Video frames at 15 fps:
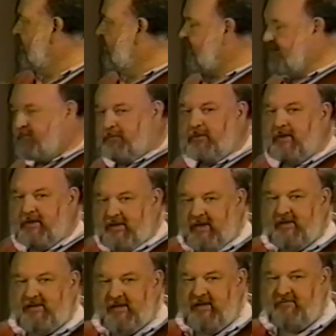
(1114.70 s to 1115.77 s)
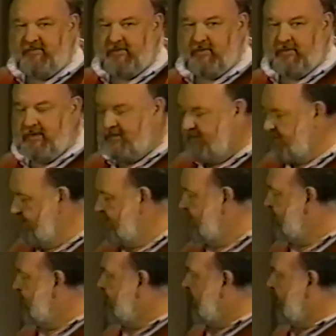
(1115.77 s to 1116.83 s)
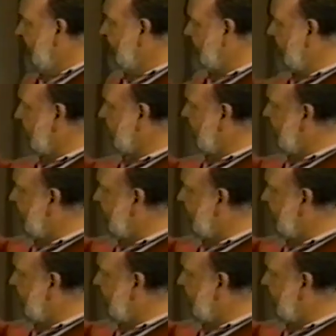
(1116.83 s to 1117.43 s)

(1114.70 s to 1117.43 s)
that's pretty nice and even to it. Unfortunately,